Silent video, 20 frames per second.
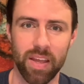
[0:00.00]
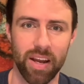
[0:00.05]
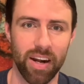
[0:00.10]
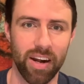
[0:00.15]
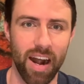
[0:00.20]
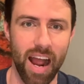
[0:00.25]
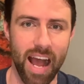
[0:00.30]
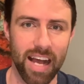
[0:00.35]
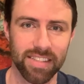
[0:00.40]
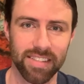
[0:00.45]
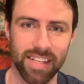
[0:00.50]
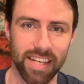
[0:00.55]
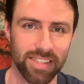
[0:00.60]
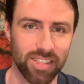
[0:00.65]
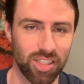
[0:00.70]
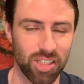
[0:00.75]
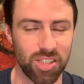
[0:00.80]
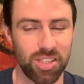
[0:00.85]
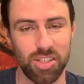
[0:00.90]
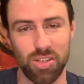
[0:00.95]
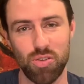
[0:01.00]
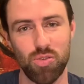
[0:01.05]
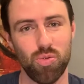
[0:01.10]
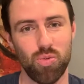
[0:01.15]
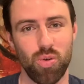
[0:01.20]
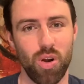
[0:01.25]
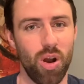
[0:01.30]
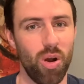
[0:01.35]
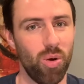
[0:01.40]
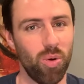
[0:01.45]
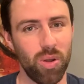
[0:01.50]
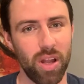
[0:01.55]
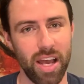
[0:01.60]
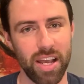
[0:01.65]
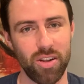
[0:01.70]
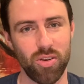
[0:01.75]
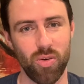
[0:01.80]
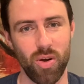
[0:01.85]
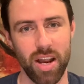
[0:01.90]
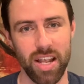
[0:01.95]
assets just grow
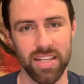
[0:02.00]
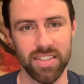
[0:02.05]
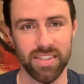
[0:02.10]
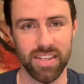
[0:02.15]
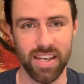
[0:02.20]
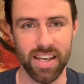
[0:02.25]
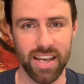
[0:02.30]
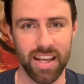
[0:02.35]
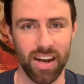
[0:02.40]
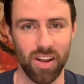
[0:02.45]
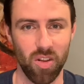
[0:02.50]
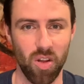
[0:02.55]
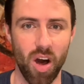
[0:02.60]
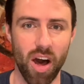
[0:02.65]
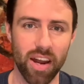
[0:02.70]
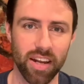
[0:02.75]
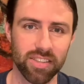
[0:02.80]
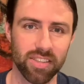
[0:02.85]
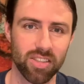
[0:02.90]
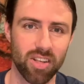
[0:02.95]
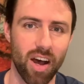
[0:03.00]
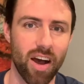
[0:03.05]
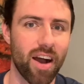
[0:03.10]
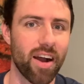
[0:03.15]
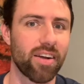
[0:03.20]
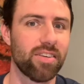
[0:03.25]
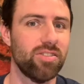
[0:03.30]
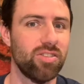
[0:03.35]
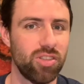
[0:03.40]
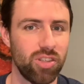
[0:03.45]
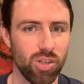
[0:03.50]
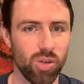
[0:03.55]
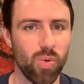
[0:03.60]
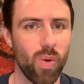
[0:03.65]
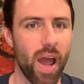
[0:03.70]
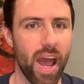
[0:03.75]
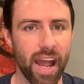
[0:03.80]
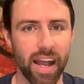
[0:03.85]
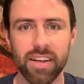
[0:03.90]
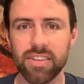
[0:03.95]
like crazy, and a lot of stocks
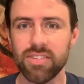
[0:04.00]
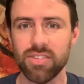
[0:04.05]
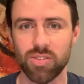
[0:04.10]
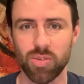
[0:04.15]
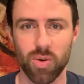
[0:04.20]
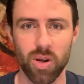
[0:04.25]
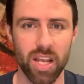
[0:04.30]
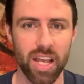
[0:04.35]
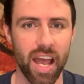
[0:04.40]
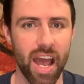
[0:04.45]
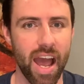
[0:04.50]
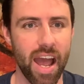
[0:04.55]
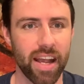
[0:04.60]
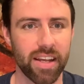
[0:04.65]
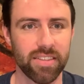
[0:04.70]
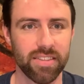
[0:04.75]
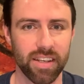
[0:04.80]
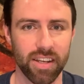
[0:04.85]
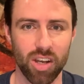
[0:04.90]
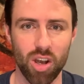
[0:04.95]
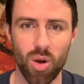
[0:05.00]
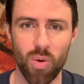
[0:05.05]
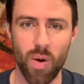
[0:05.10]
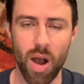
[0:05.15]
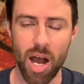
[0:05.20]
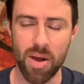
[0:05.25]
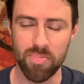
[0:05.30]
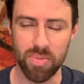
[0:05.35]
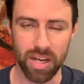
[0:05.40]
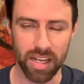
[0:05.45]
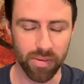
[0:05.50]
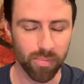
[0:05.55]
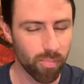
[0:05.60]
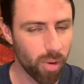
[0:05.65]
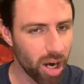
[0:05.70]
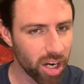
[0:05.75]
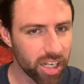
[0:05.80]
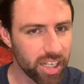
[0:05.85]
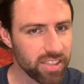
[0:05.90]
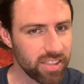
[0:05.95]
2x, 3x and go up, and the
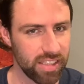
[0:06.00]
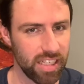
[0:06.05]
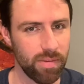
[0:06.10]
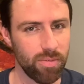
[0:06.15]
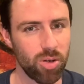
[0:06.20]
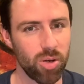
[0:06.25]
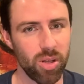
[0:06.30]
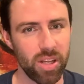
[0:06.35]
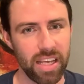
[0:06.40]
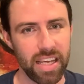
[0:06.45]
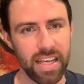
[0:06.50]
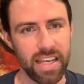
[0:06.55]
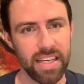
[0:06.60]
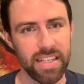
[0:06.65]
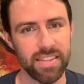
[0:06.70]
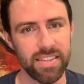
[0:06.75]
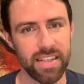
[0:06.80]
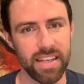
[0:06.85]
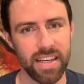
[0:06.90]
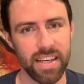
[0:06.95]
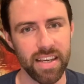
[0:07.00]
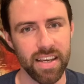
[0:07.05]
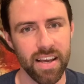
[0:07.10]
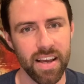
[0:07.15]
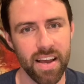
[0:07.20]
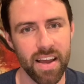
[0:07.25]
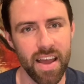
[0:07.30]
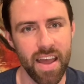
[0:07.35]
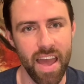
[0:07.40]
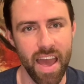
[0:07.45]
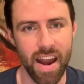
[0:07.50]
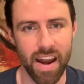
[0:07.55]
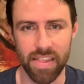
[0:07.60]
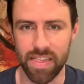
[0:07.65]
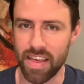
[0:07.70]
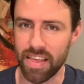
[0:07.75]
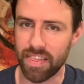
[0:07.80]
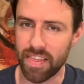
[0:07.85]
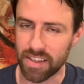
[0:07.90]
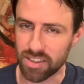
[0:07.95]
market seemed really easy. And I
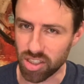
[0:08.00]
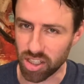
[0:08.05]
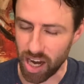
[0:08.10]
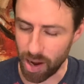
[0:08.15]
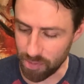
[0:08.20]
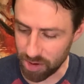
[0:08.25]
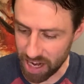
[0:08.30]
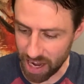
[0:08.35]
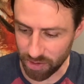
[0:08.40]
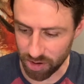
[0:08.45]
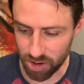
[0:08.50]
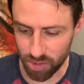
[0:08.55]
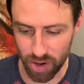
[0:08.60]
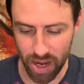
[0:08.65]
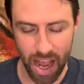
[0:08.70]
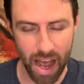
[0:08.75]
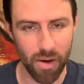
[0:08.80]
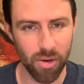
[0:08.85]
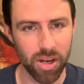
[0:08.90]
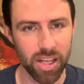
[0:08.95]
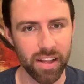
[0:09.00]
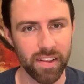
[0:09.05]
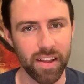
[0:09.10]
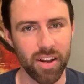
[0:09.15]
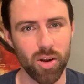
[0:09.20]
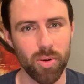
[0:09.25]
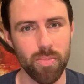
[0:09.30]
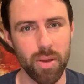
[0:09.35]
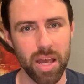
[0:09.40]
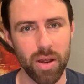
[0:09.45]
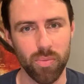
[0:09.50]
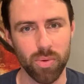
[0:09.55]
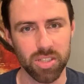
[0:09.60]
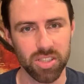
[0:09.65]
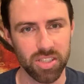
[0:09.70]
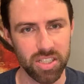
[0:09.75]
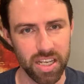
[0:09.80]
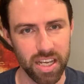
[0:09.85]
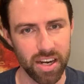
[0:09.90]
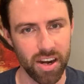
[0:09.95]
think things are coming down to reality a little bit. We're
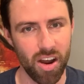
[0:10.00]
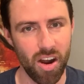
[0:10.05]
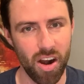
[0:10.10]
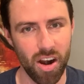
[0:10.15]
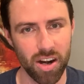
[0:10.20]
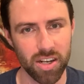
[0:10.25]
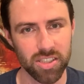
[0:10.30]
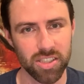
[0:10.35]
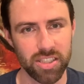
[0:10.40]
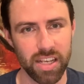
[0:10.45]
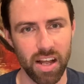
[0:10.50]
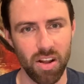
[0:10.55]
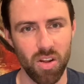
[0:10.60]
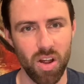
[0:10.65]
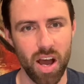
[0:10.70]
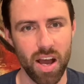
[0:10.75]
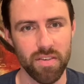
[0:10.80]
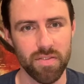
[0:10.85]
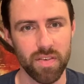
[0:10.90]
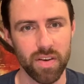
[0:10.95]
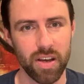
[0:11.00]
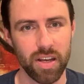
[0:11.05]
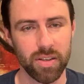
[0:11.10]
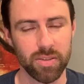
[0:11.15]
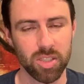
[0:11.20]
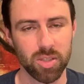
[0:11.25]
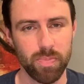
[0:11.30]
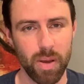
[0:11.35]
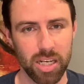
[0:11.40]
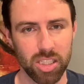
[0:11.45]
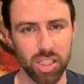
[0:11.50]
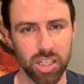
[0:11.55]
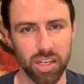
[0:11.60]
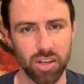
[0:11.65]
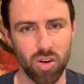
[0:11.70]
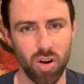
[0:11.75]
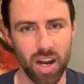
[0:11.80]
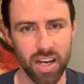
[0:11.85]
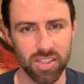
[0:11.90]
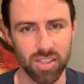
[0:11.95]
seeing a hard sell-off, especially
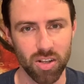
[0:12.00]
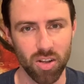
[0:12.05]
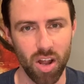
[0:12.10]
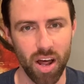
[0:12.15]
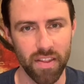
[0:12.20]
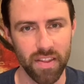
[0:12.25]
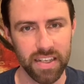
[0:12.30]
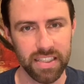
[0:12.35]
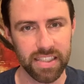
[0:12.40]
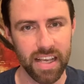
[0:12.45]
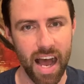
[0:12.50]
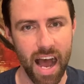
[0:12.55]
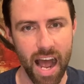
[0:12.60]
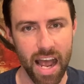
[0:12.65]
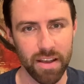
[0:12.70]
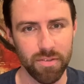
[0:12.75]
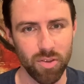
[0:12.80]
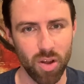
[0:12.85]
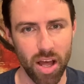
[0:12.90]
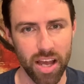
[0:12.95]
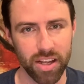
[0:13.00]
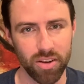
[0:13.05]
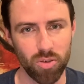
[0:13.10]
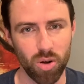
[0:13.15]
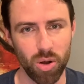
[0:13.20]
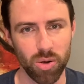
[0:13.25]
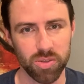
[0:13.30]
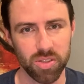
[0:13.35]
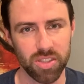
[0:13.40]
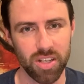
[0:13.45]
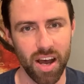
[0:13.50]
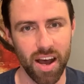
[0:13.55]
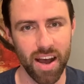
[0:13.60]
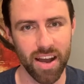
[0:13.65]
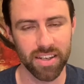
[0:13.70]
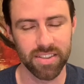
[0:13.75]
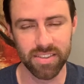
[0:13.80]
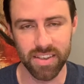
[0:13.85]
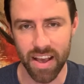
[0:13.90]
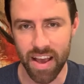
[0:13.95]
across a lot of these high-flying growth
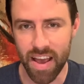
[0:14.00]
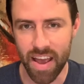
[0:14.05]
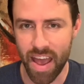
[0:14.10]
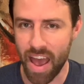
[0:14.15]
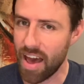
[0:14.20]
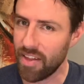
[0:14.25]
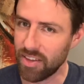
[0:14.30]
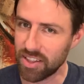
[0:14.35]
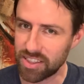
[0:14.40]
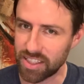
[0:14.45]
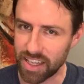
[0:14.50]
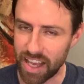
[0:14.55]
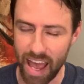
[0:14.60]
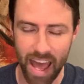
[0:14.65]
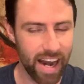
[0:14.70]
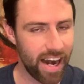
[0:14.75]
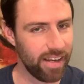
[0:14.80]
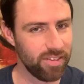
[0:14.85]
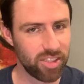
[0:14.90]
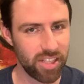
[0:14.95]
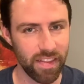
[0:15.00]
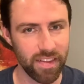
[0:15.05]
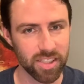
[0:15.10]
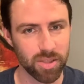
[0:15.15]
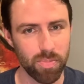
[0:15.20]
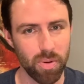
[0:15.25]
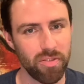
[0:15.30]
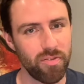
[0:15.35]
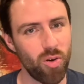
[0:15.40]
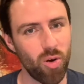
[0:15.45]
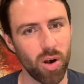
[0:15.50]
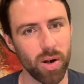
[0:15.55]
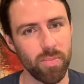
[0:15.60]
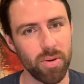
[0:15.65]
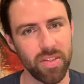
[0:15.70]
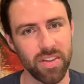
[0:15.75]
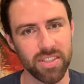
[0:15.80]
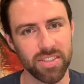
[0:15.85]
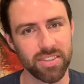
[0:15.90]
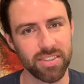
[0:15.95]
stocks. And this, again, I've said this before,
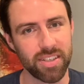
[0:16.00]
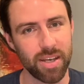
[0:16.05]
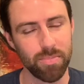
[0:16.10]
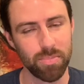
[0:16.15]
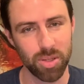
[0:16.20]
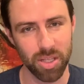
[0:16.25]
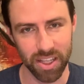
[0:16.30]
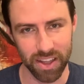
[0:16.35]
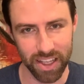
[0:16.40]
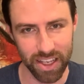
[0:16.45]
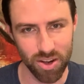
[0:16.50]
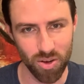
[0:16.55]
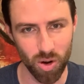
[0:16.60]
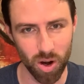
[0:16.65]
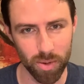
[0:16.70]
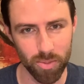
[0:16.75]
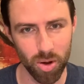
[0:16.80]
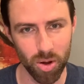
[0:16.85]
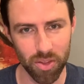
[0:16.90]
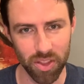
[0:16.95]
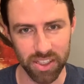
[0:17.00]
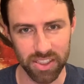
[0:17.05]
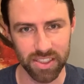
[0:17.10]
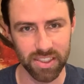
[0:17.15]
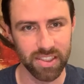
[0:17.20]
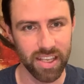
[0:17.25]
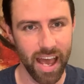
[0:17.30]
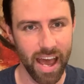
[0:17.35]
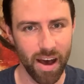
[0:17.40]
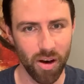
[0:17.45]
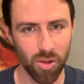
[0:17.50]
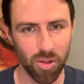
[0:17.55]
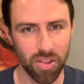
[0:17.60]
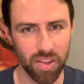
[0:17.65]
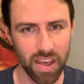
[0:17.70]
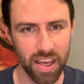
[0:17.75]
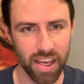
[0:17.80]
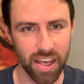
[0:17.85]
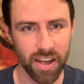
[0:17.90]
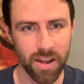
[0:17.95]
but this is completely normal. This is
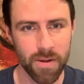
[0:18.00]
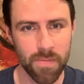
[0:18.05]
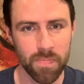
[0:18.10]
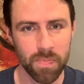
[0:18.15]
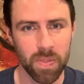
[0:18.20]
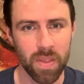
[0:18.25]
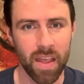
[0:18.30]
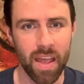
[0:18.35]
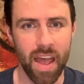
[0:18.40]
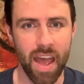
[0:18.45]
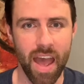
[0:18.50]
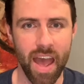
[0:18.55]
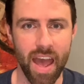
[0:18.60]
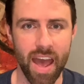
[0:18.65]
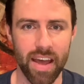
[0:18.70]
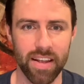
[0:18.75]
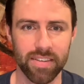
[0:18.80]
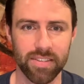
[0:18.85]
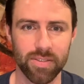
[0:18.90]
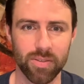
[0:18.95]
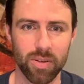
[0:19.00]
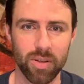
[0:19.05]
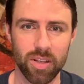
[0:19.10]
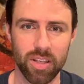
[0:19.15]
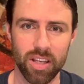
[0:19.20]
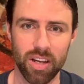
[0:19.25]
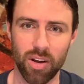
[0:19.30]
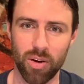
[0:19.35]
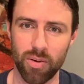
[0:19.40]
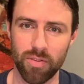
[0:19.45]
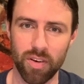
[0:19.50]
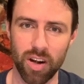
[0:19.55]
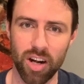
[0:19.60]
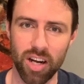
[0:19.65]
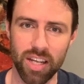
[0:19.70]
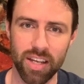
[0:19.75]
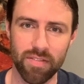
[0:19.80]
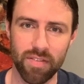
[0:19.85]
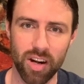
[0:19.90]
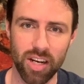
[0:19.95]
healthy and,
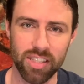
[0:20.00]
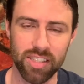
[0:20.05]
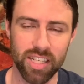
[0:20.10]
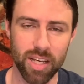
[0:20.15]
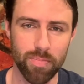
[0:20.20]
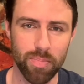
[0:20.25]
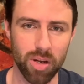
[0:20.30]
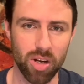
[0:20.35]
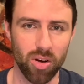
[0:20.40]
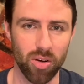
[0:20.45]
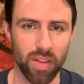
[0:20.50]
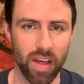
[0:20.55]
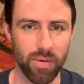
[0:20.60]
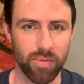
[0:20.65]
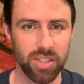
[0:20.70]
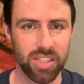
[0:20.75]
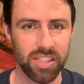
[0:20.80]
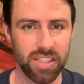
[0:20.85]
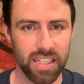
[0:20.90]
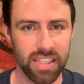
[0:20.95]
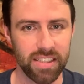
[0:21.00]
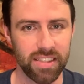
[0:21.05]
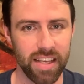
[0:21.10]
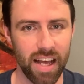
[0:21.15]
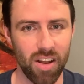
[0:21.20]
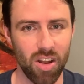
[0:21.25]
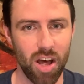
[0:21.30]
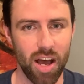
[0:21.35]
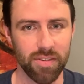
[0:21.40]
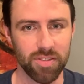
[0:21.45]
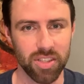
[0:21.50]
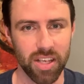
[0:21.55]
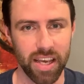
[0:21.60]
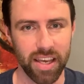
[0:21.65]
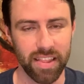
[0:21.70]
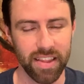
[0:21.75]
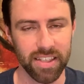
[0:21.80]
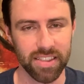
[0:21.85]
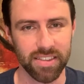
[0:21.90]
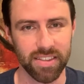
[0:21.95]
very, very typical that we see sell-offs
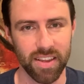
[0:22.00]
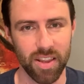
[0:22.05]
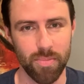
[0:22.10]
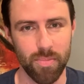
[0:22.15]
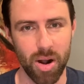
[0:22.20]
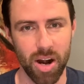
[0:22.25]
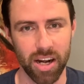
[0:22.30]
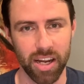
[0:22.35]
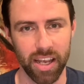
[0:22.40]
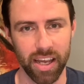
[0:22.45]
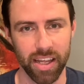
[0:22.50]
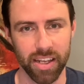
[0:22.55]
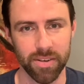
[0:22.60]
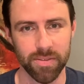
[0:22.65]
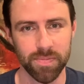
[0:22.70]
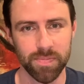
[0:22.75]
like this in the market.